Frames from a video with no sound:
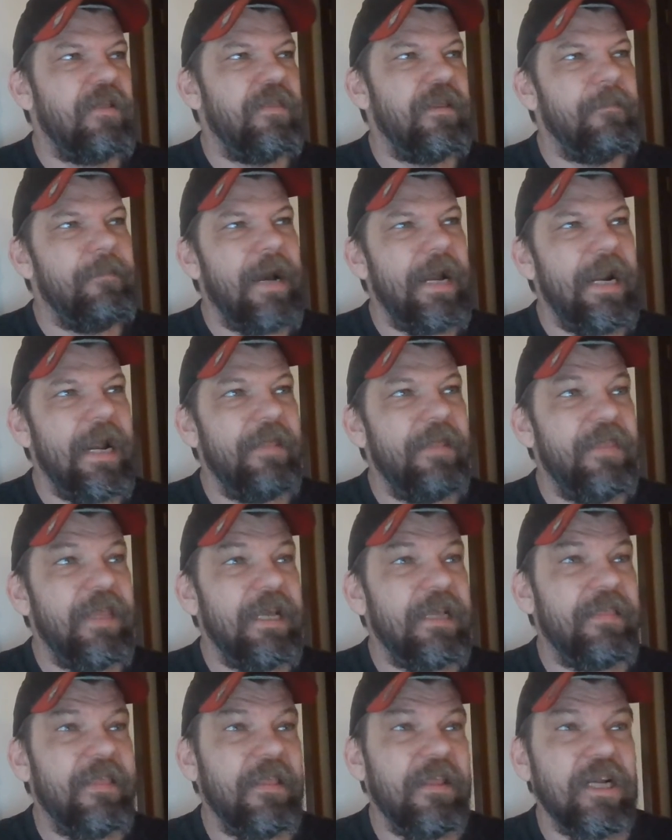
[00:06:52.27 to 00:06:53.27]
not
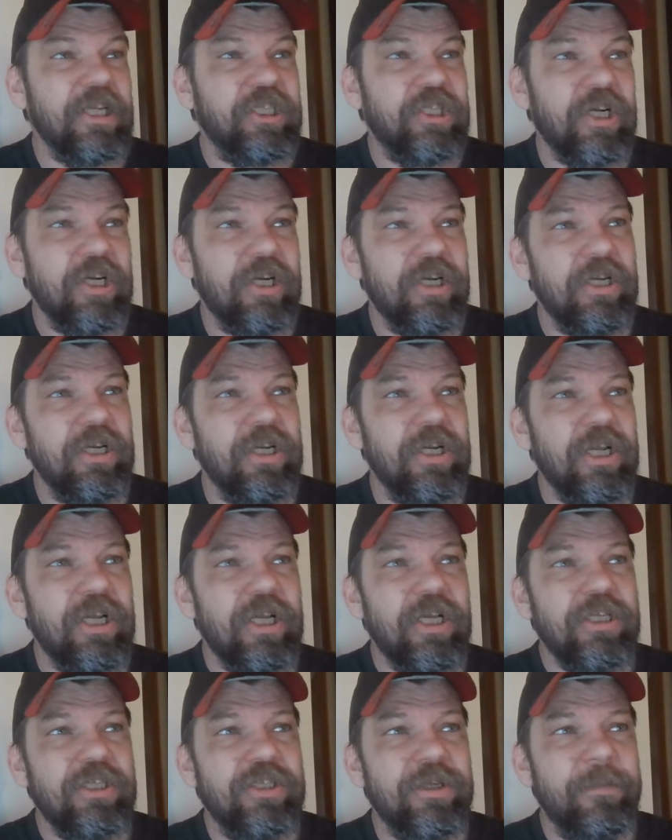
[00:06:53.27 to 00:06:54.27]
think that a certain
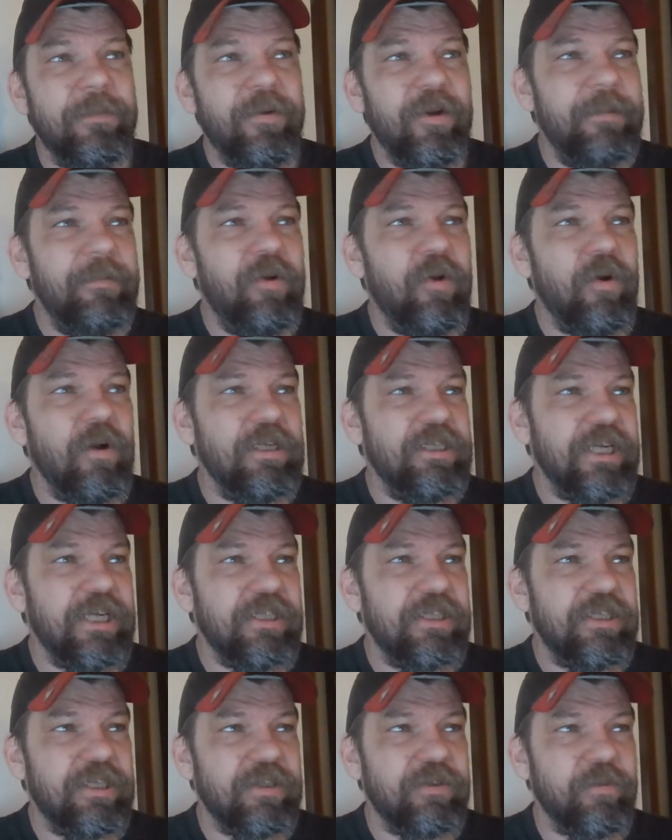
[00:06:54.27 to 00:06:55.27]
Supreme Court
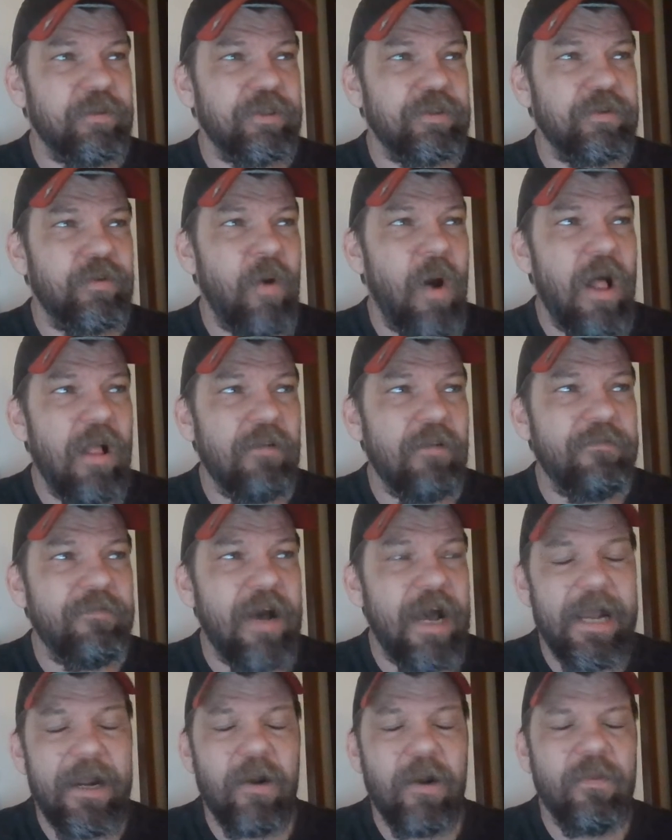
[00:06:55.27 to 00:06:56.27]
justice was
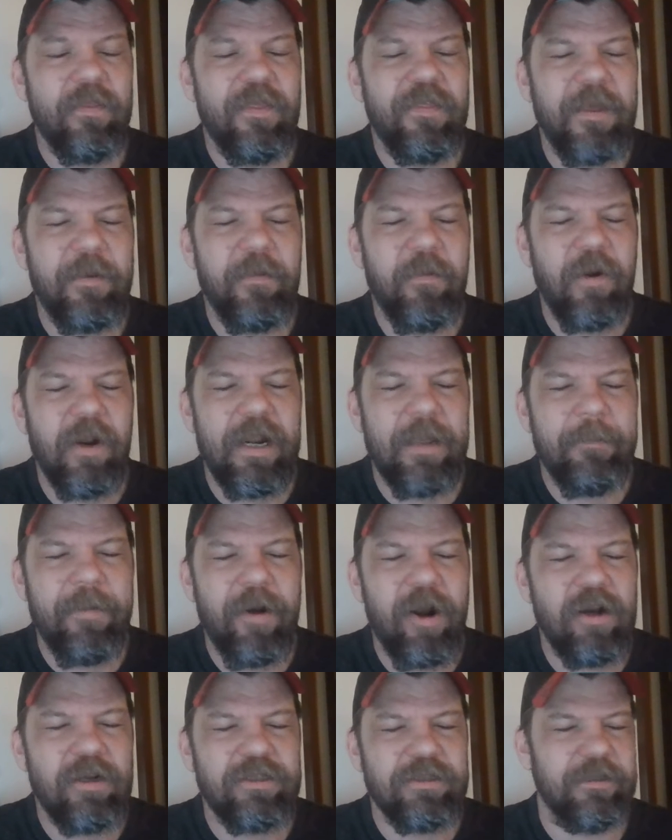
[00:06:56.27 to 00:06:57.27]
qualified or that they weren't
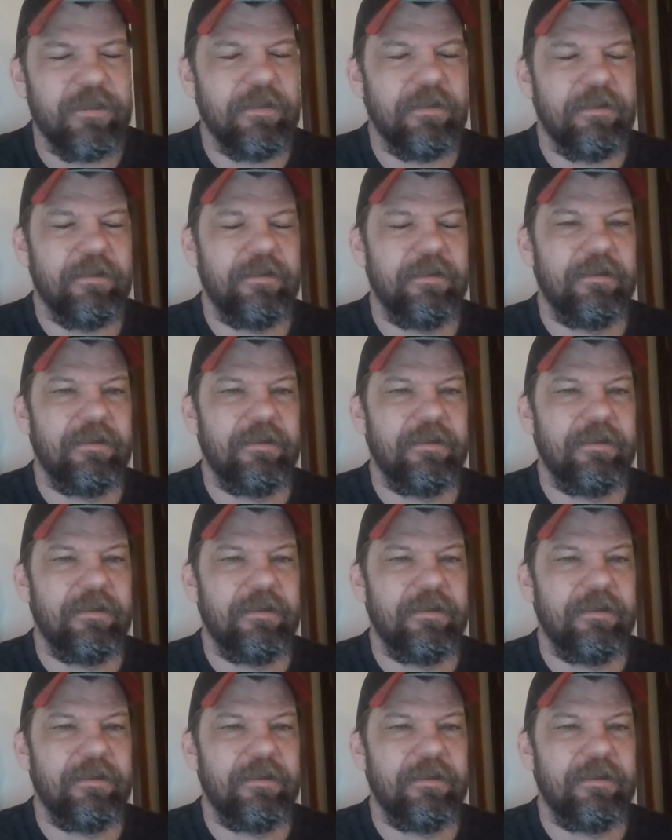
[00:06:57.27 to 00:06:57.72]
impartial.